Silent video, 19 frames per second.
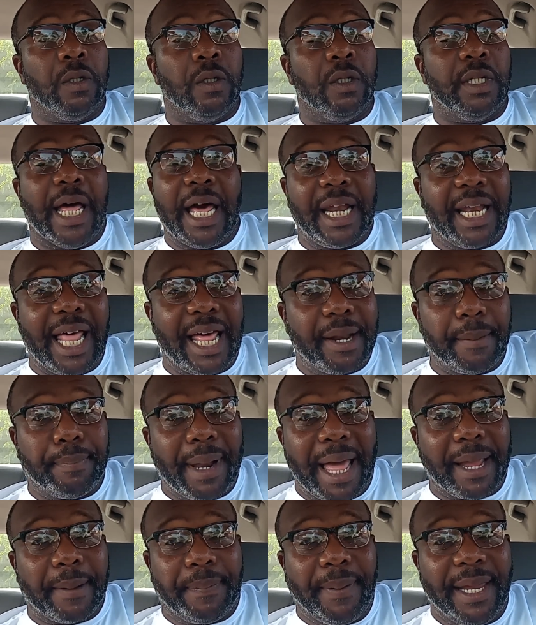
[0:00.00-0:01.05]
Not a lot of
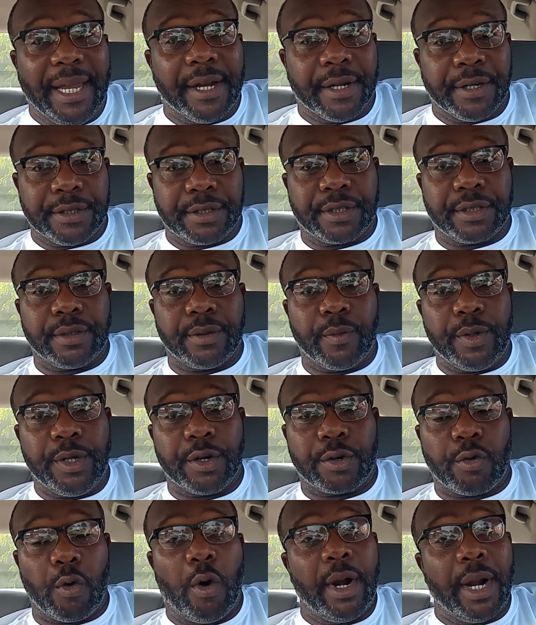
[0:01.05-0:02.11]
black peers. When you're
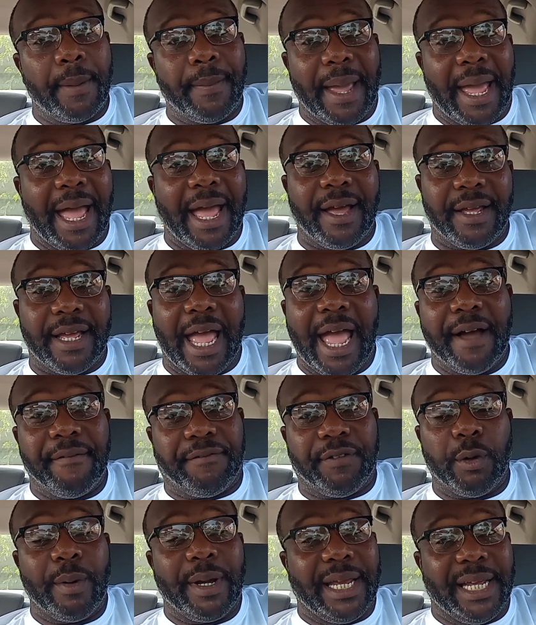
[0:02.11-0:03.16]
growing up
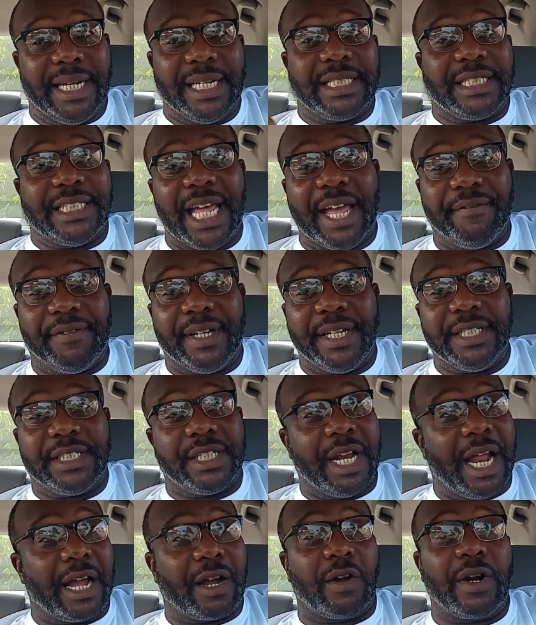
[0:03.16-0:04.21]
affluent in the 70s,
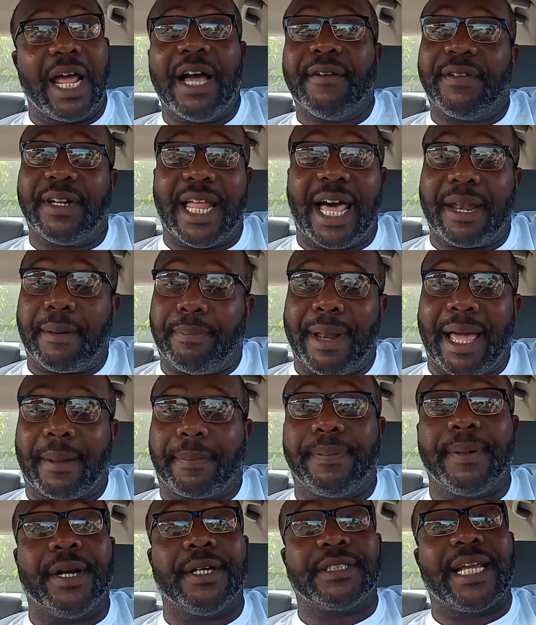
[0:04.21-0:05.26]
you're not going to have a lot of black
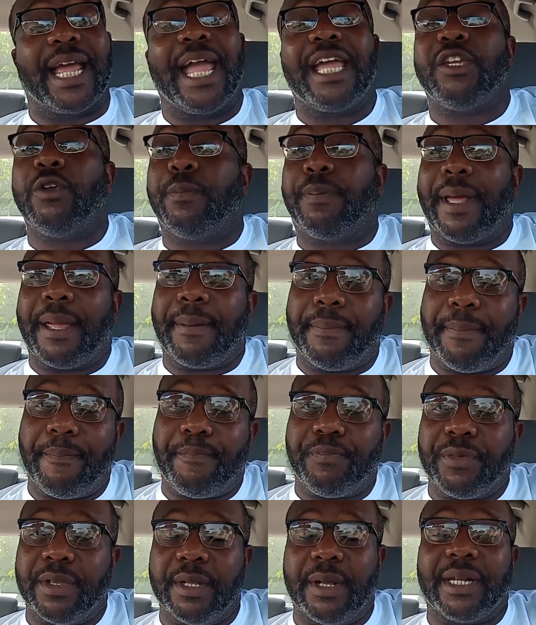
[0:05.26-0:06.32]
players, and you play
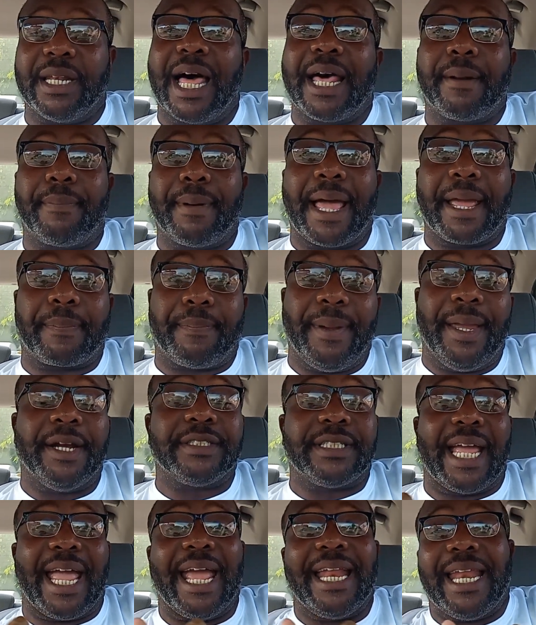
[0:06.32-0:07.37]
a lot of black peers,
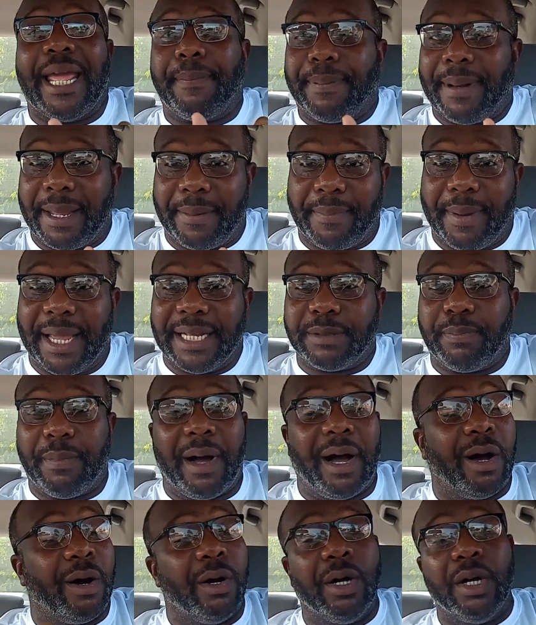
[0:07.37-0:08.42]
and they play
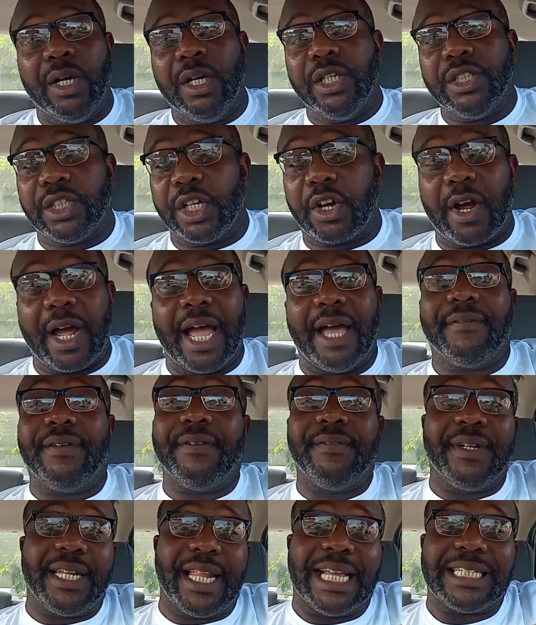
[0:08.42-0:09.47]
baseball. So they're going to have
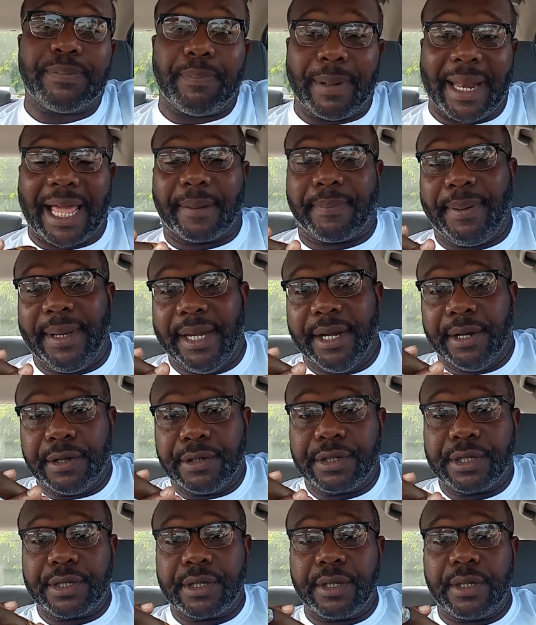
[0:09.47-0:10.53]
even less black
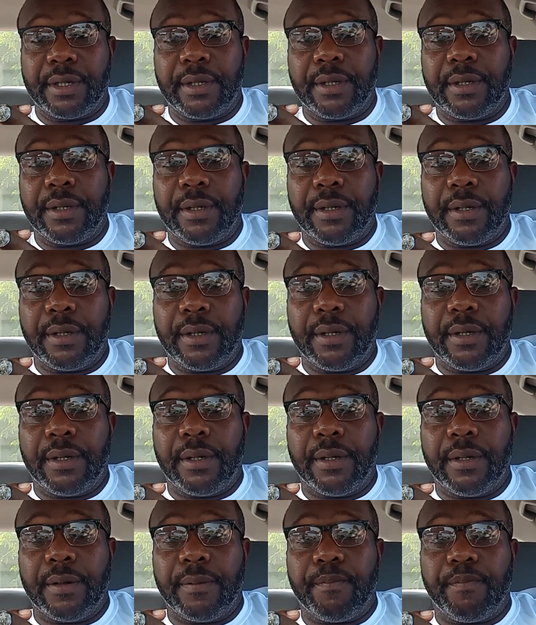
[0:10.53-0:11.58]
peers.
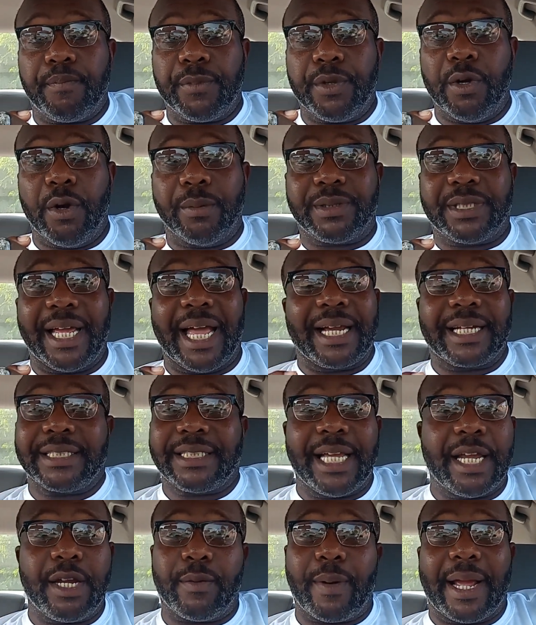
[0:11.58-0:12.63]
You know what I'm saying? I can
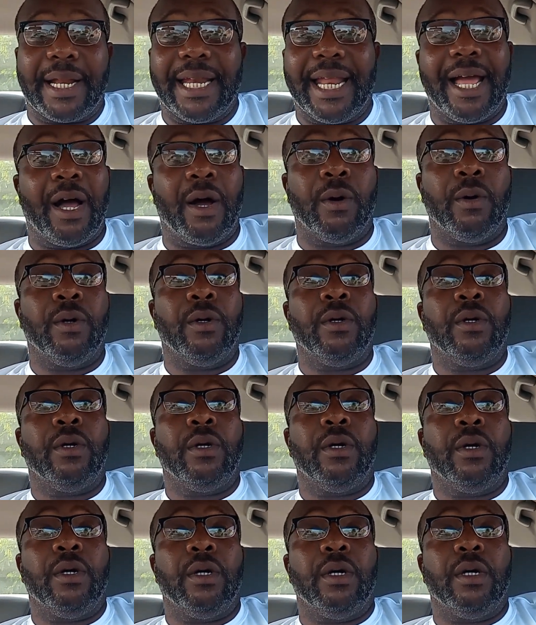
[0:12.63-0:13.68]
tell you right now,
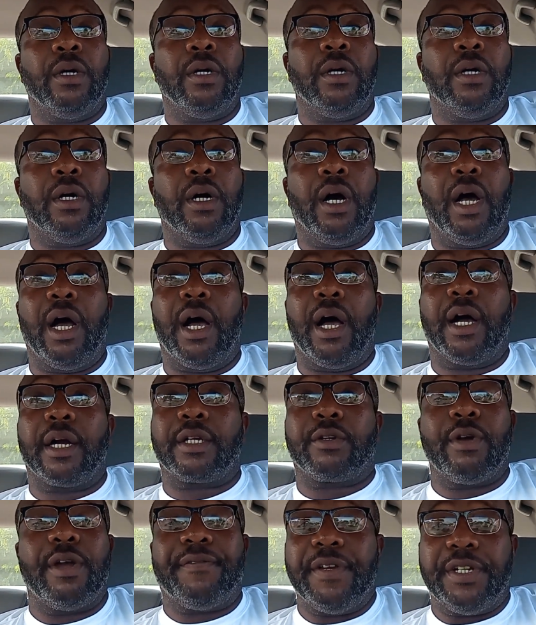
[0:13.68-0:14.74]

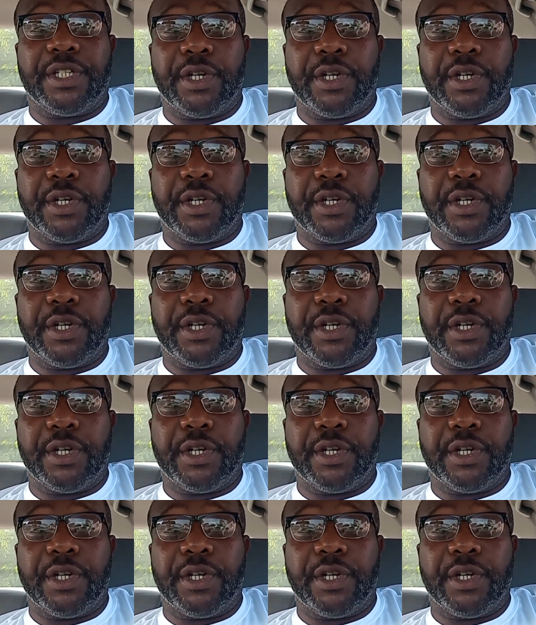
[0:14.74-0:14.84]
Griffey